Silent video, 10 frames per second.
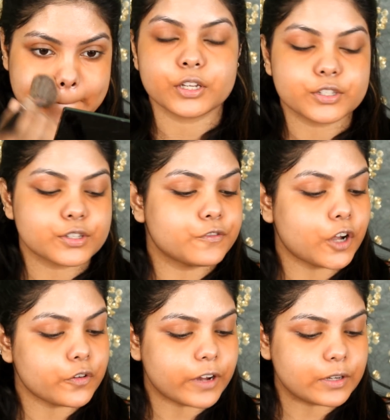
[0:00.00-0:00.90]
So
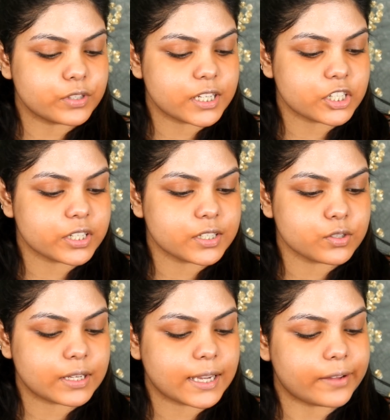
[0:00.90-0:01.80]
for foundation,
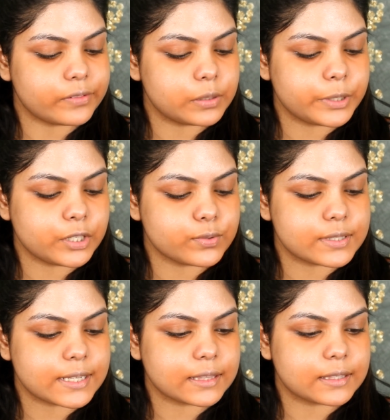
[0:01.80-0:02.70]
today I will be
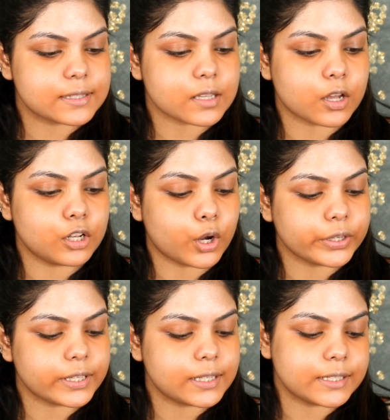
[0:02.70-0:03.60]
using this
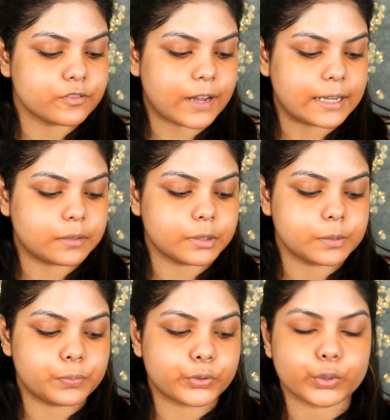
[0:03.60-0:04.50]
L'Oreal
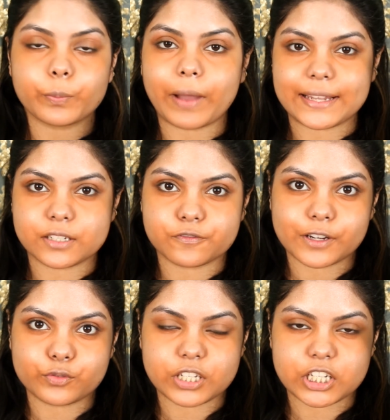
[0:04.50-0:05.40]
Infallible Pro Matte
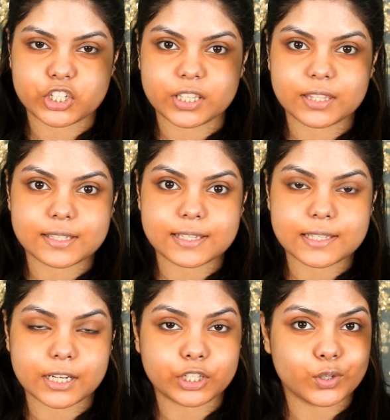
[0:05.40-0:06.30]
Foundation. This
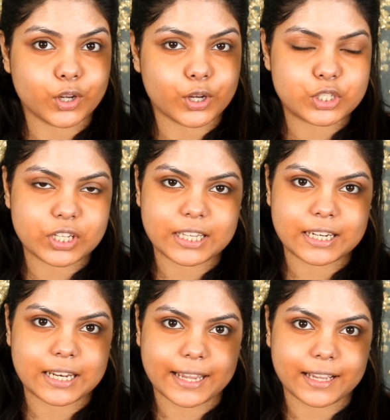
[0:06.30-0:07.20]
is a new launch
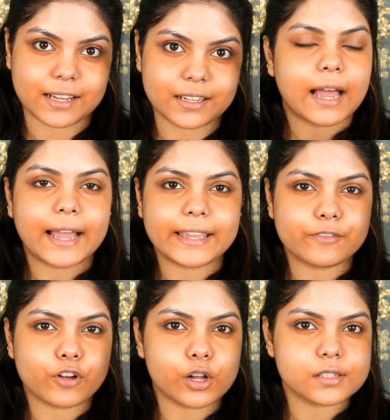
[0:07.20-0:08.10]
in Nykaa. I
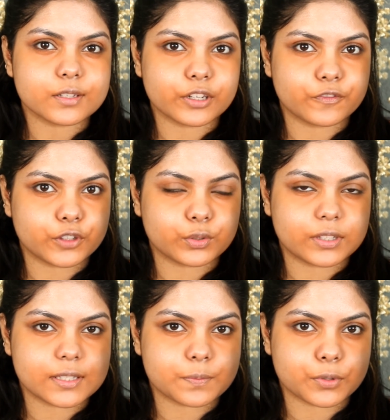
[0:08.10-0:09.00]
have also reviewed
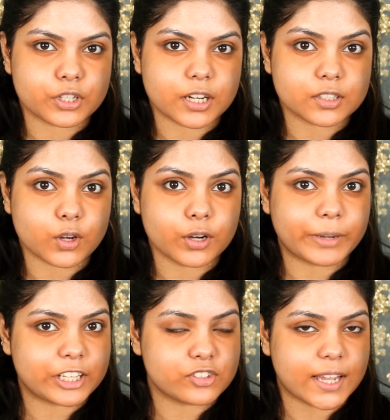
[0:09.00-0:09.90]
this product on
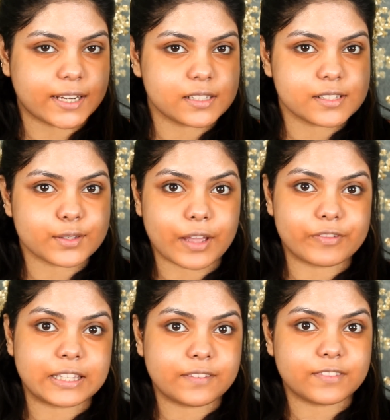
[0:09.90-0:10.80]
my channel, so I
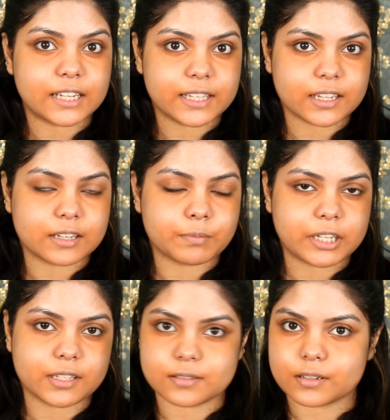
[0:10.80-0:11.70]
will leave the link in
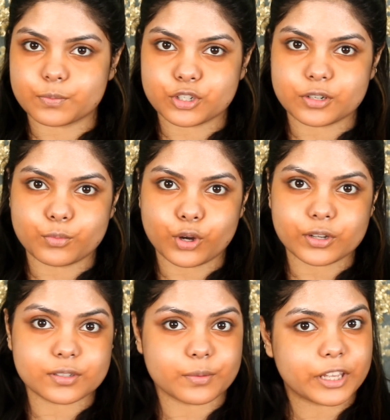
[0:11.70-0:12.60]
my description
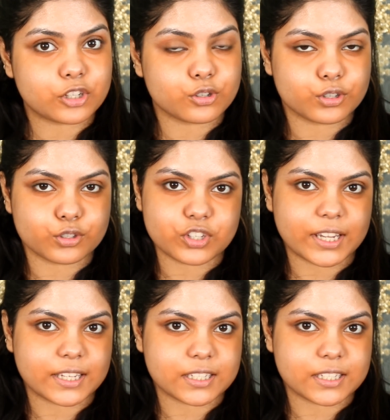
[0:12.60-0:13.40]
box, so make sure you check it